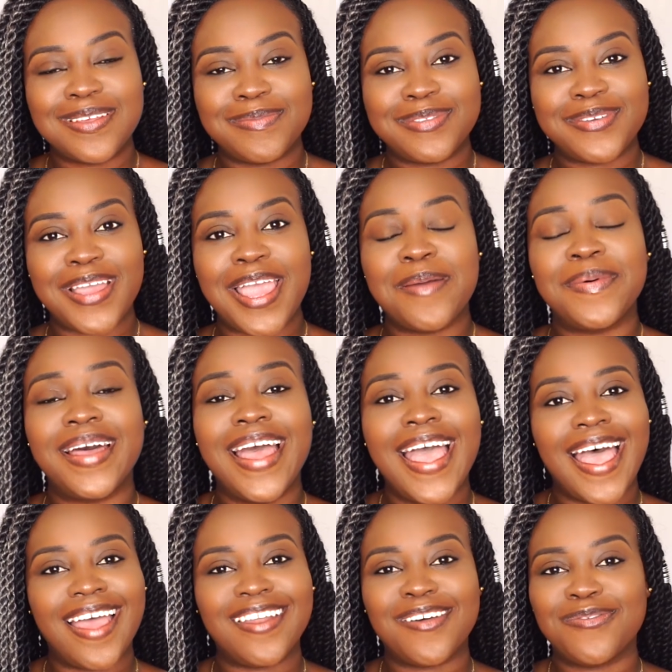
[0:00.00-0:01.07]
subscribe
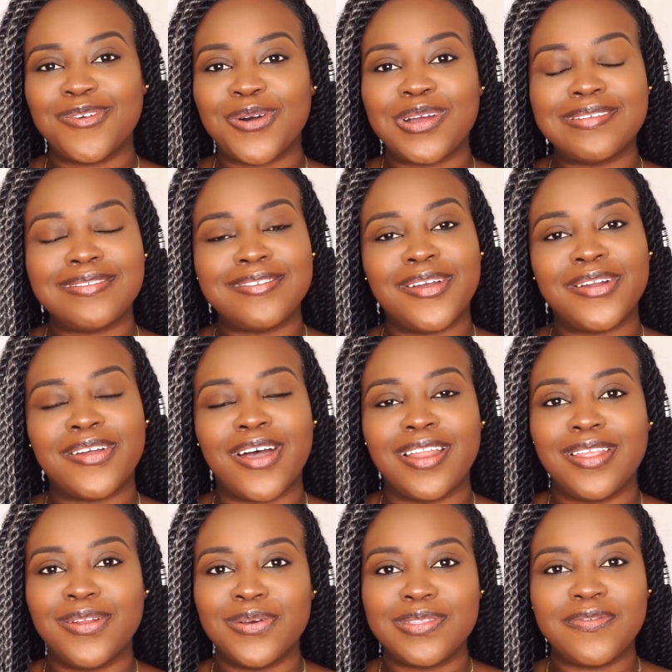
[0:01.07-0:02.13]
and of course turn
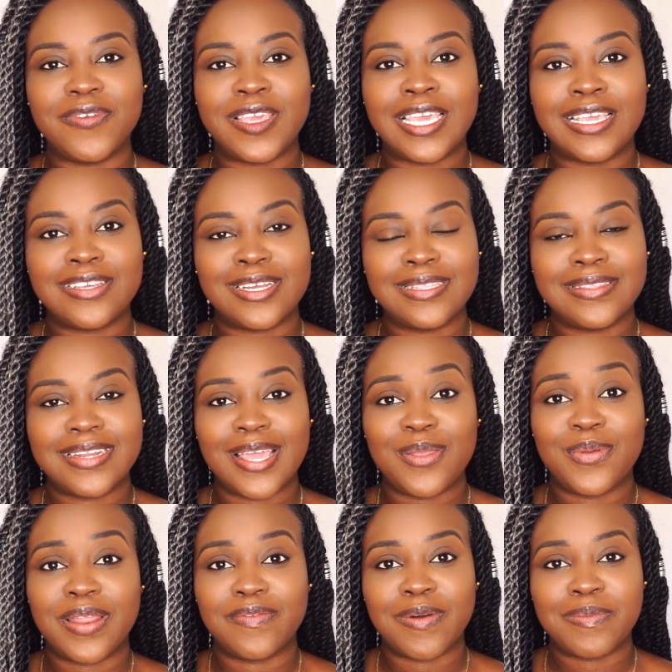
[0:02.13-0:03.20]
on your notifications so that
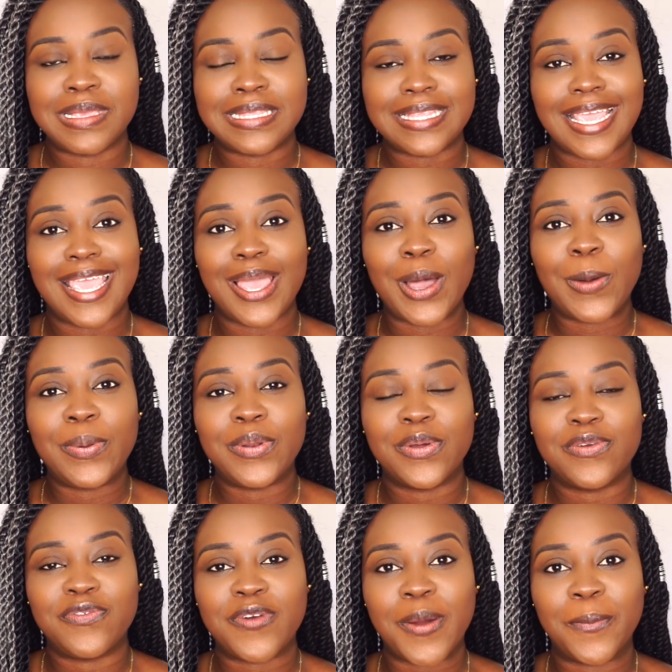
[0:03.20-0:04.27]
you never miss a
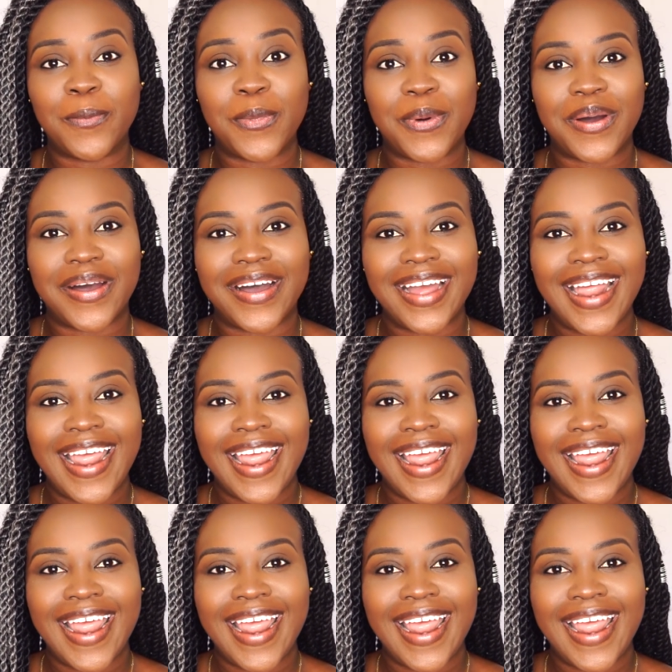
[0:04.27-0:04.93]
upload from moi